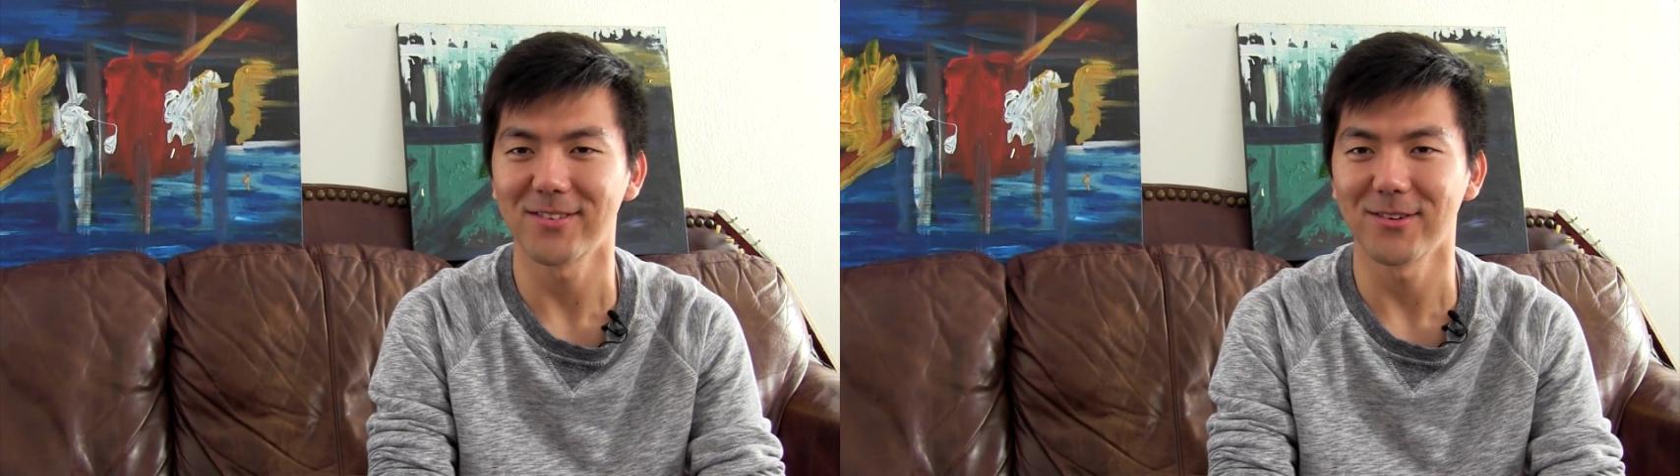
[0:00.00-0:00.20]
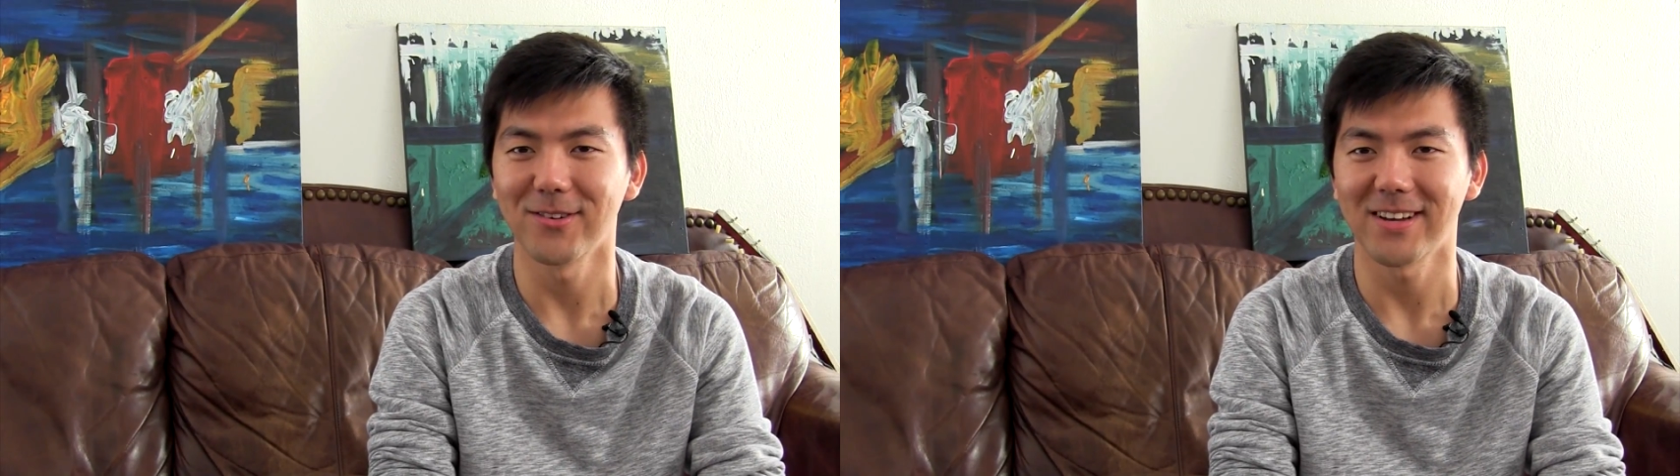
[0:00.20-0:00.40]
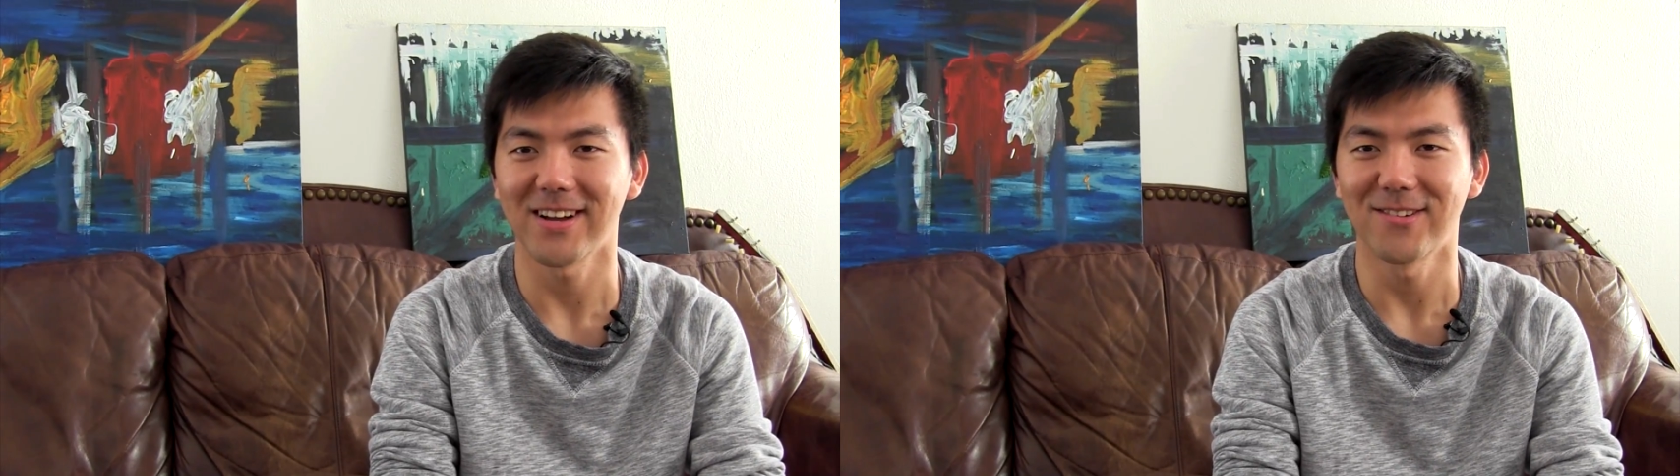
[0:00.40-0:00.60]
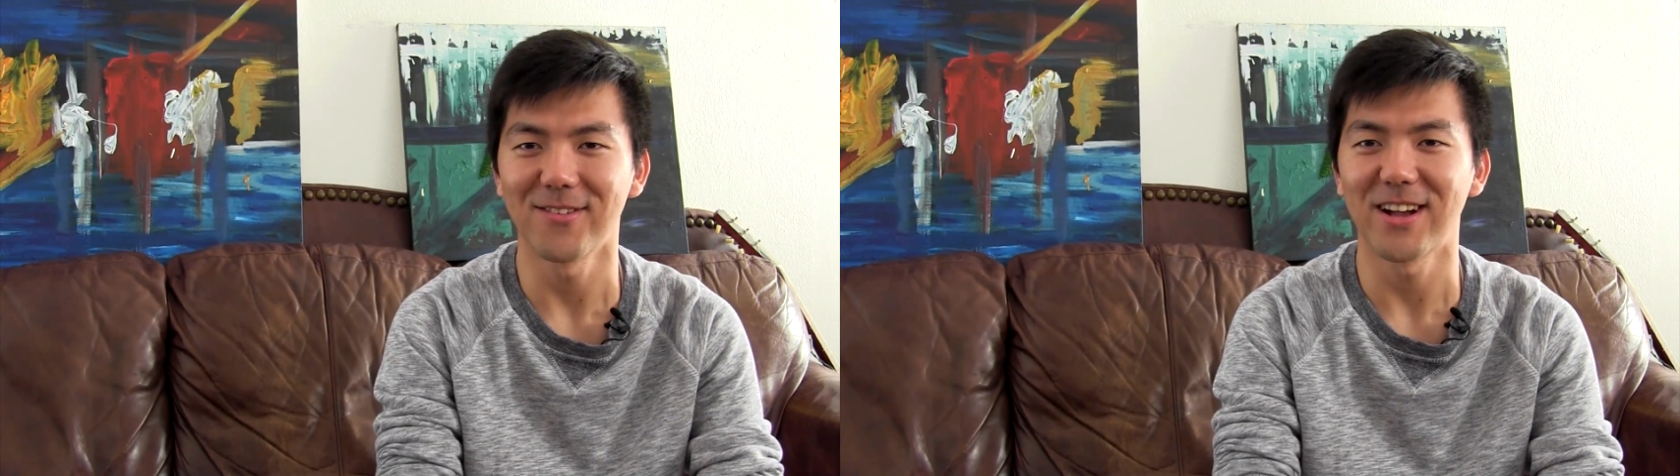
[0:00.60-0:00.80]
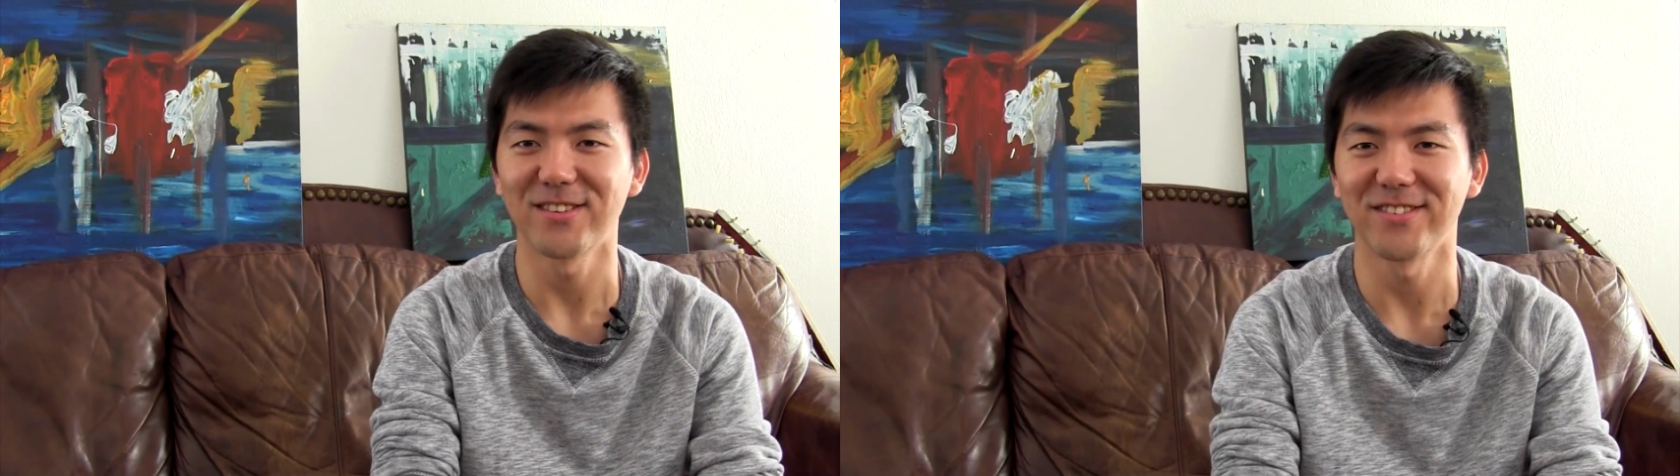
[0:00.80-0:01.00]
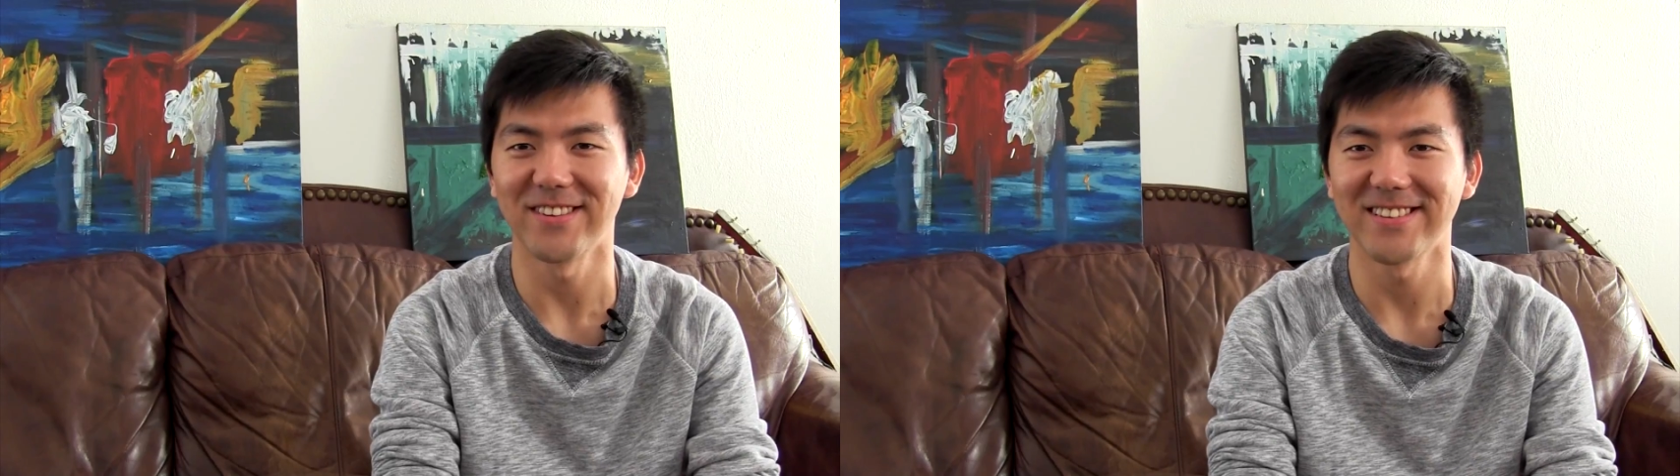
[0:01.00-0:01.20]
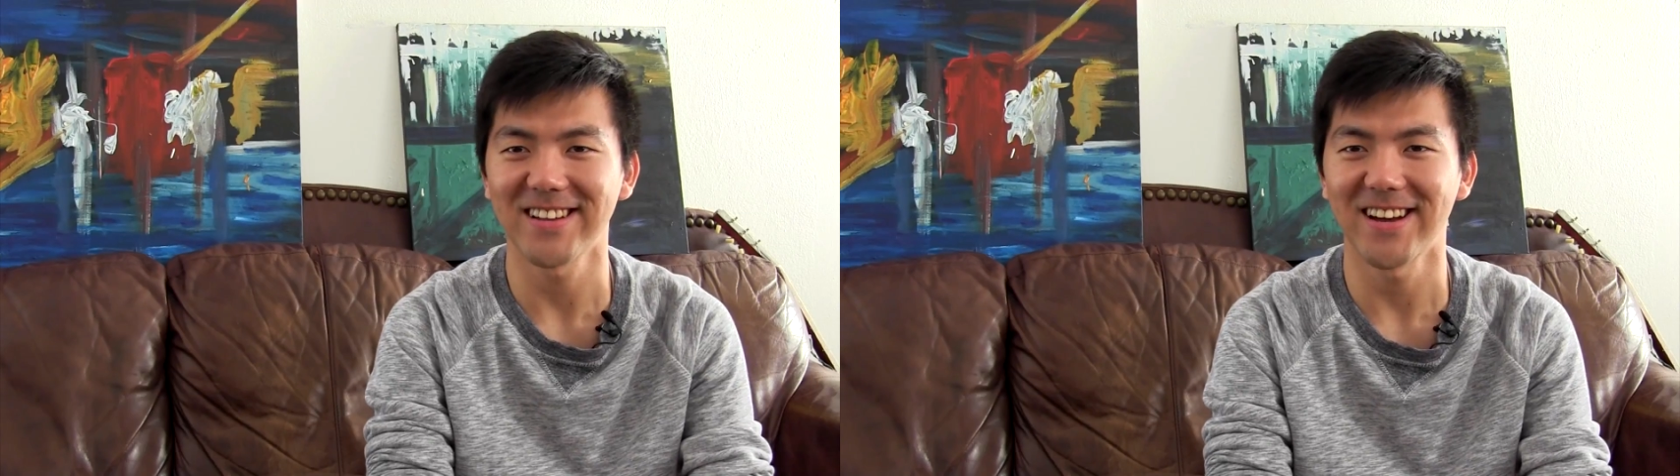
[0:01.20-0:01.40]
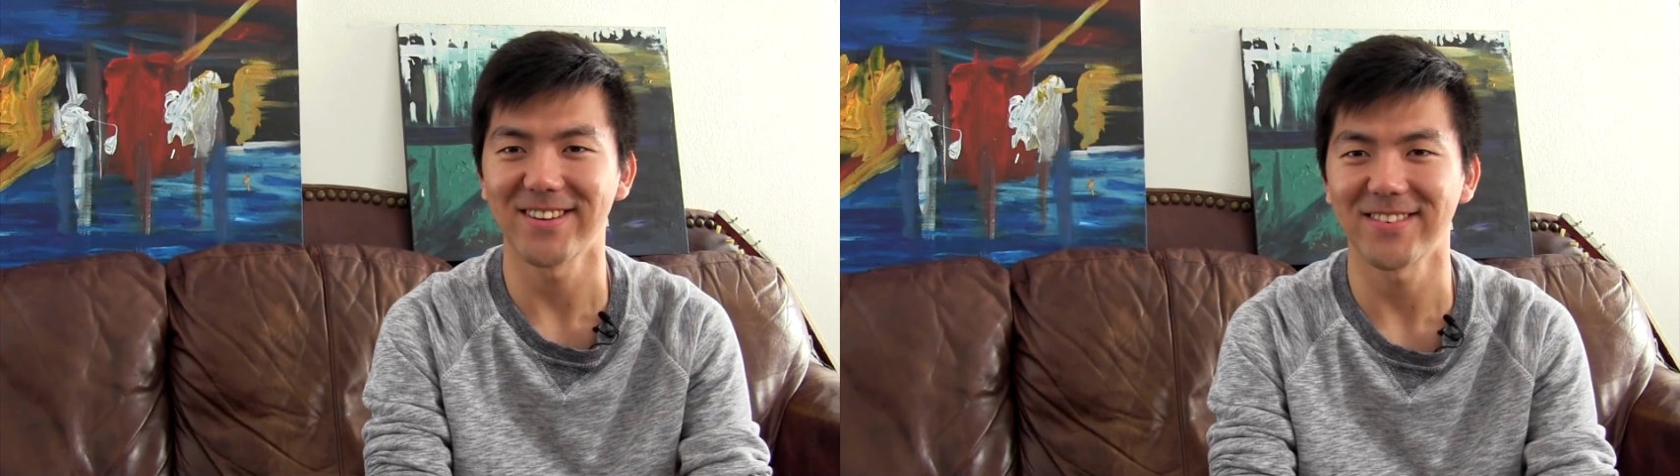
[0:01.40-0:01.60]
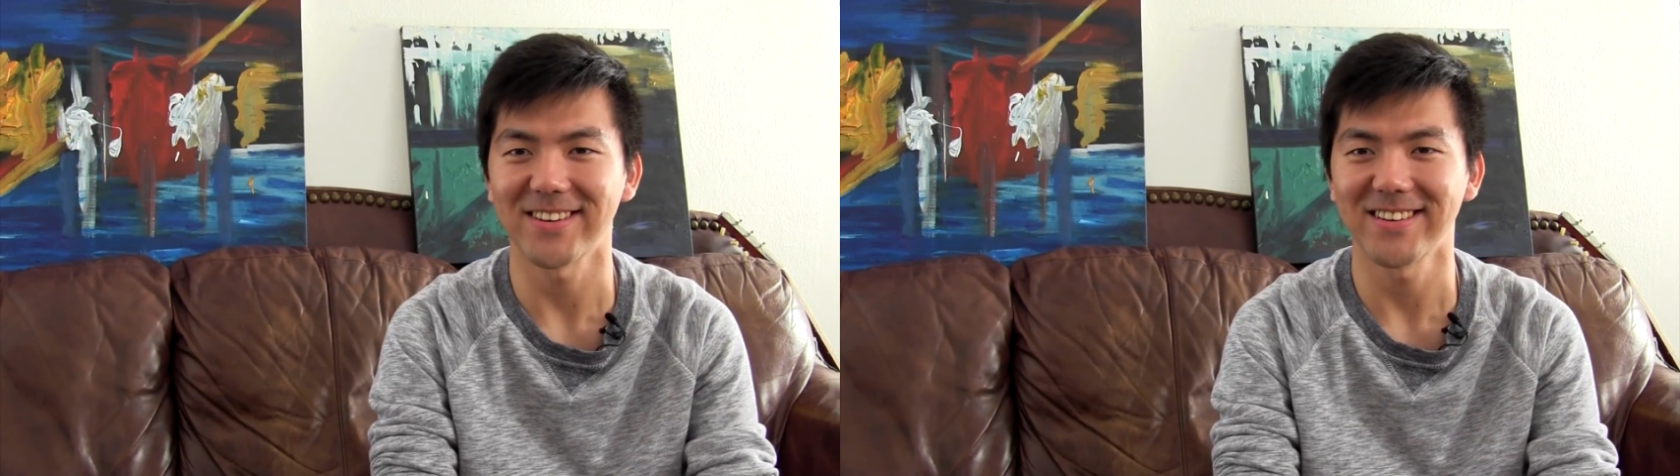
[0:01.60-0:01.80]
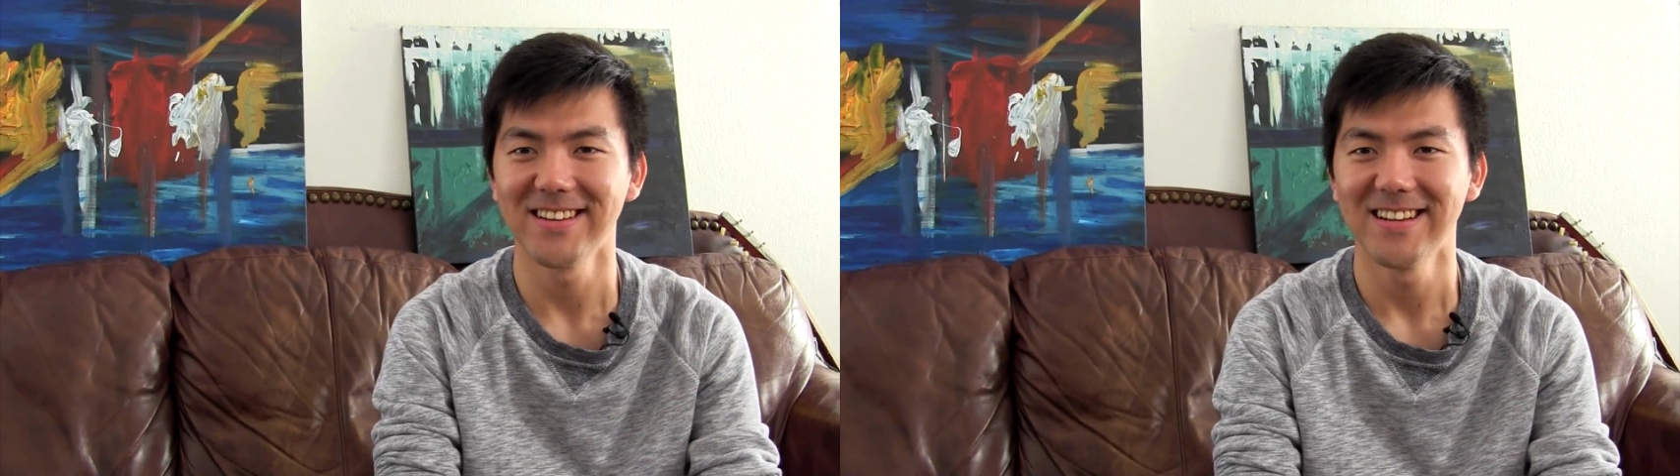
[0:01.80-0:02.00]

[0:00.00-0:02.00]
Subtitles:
to like arrange this kind of like